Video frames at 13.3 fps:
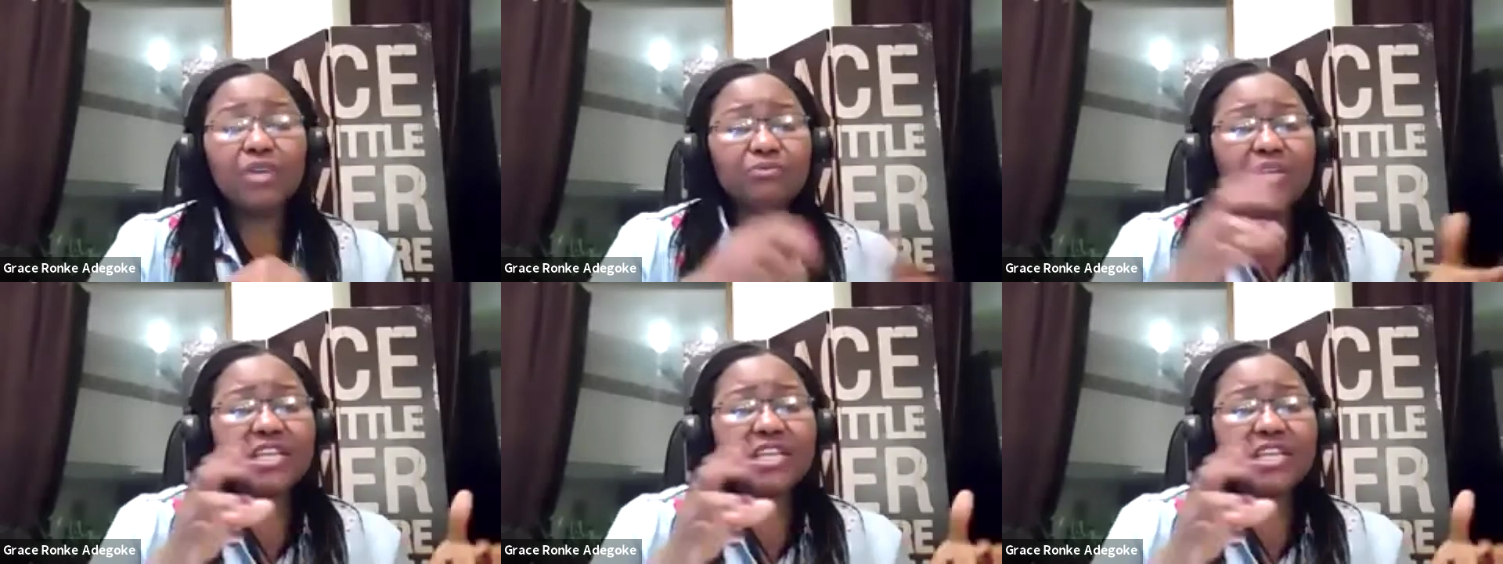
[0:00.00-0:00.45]

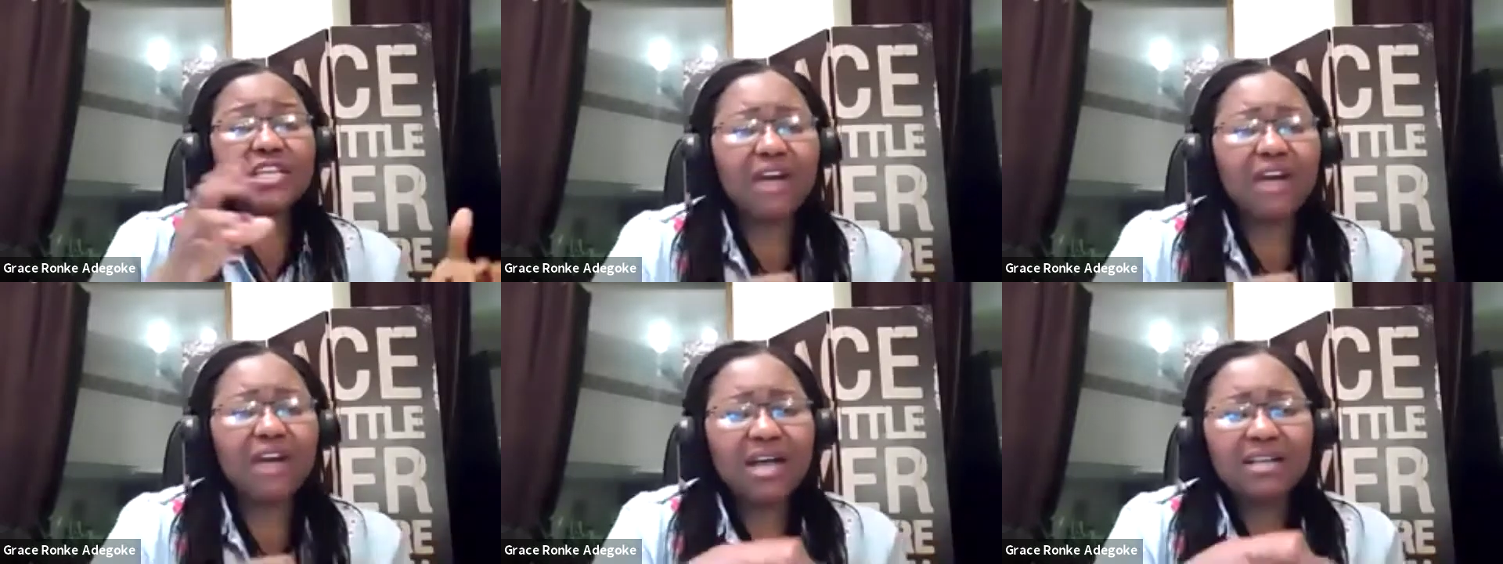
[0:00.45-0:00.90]

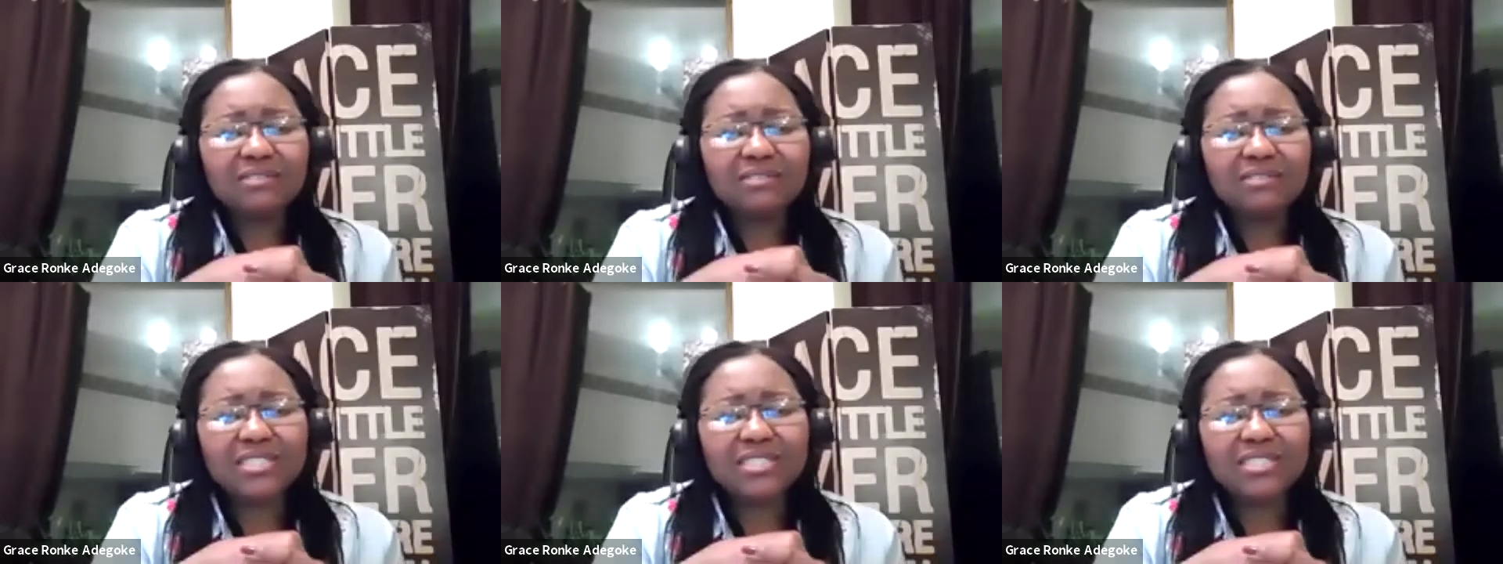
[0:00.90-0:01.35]
we
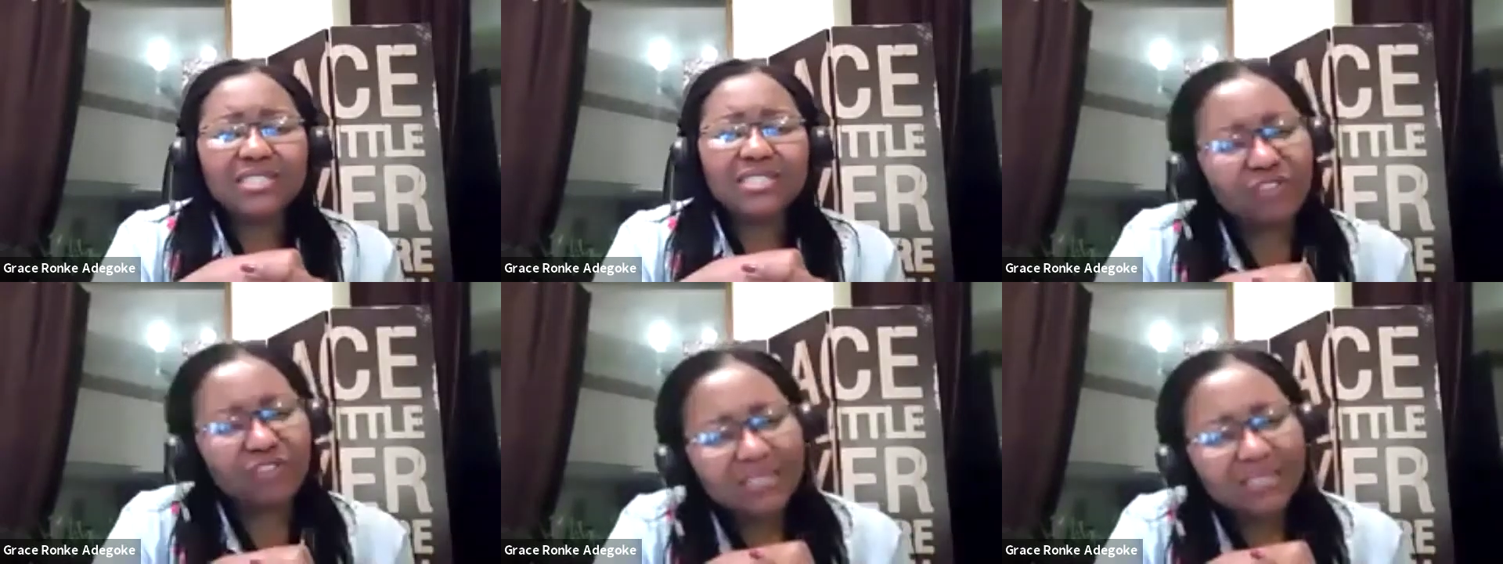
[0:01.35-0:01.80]
never
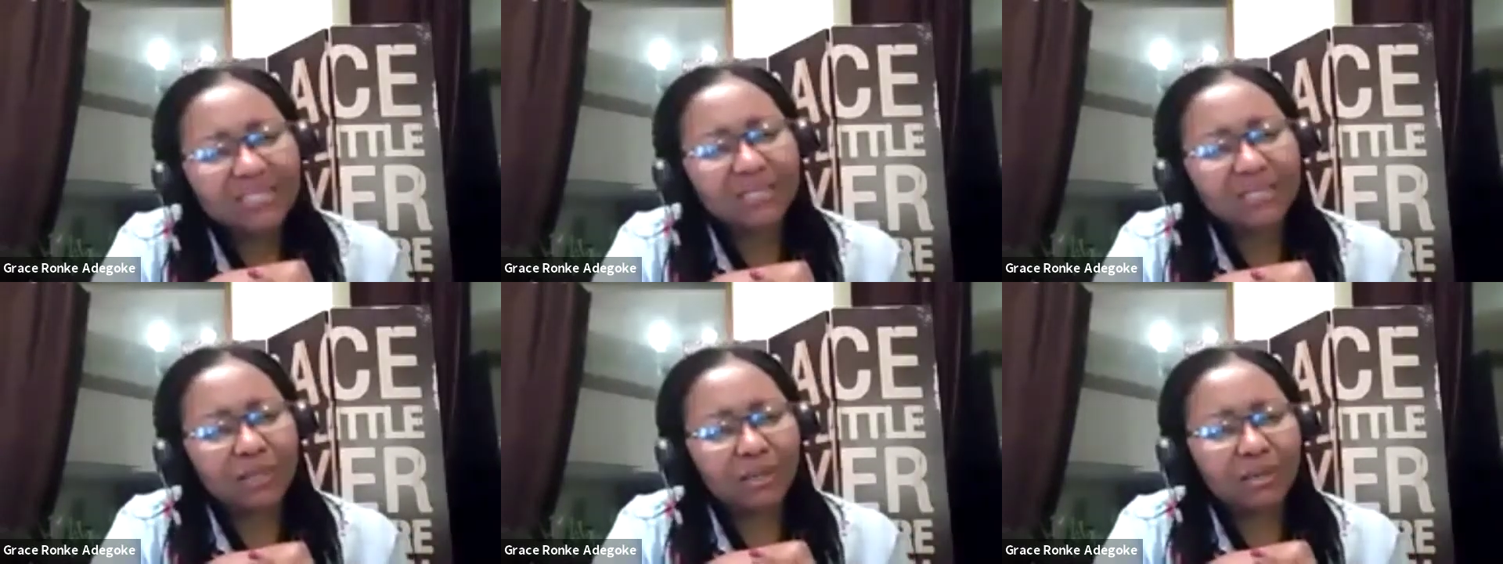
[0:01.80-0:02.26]
see cases
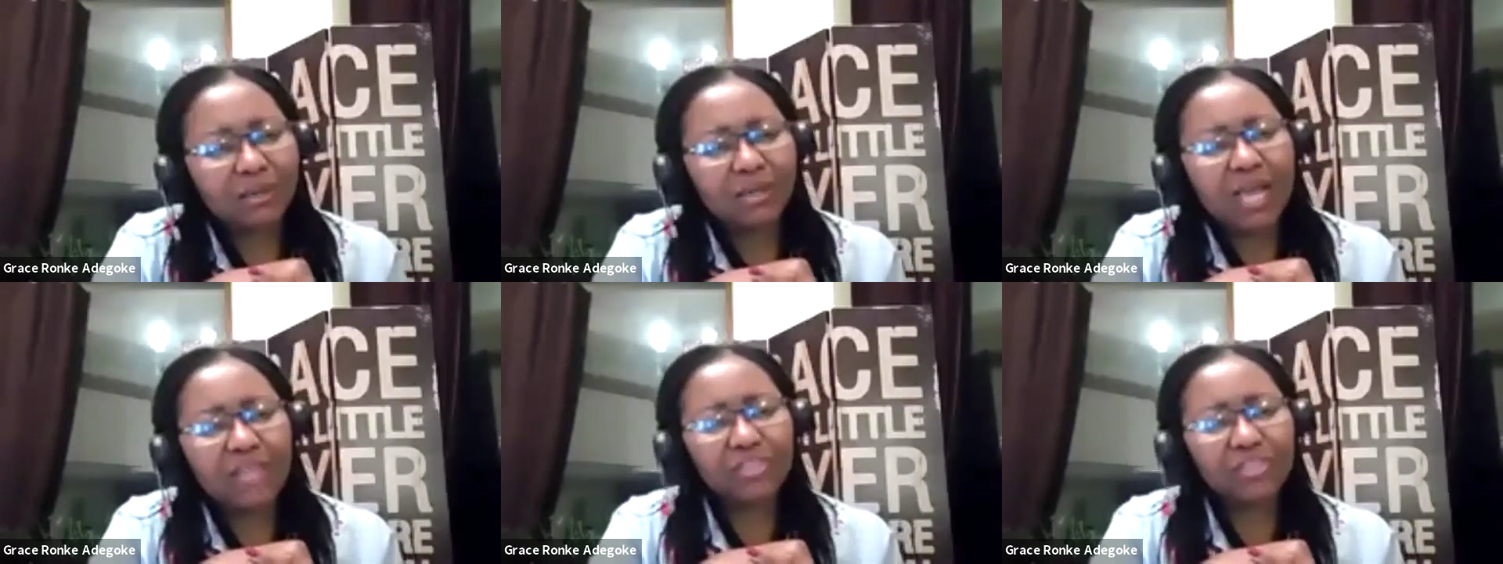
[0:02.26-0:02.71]
of
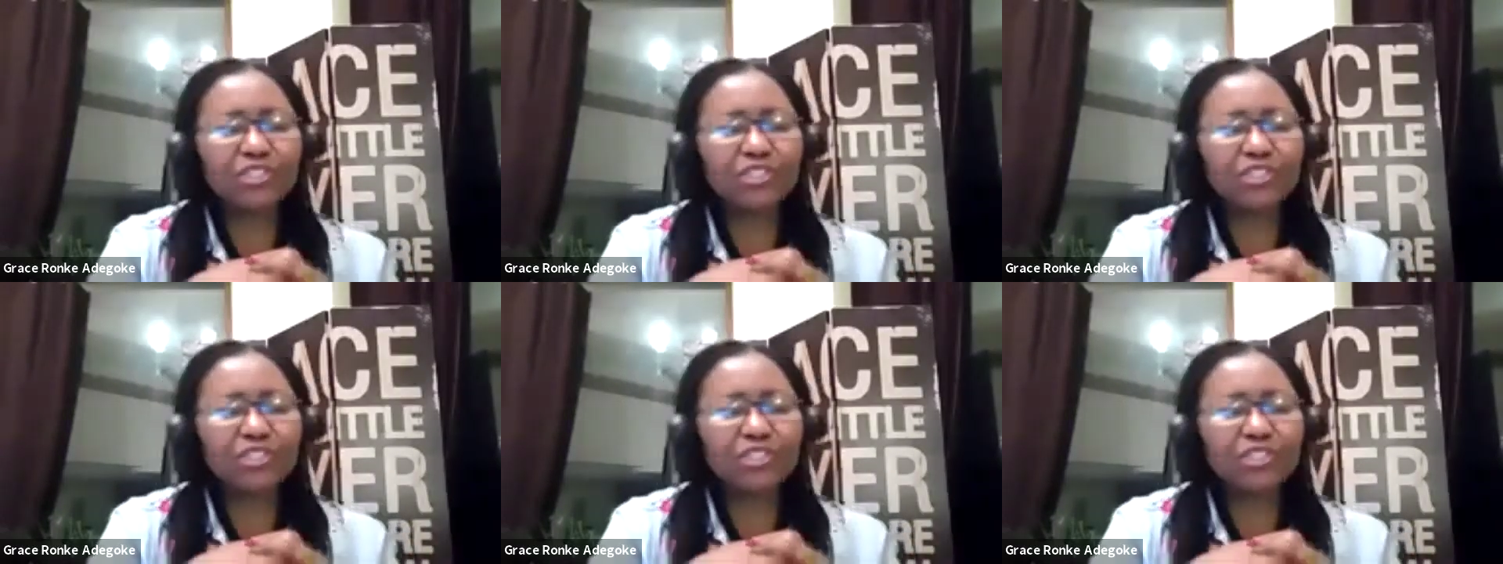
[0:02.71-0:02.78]
cancer.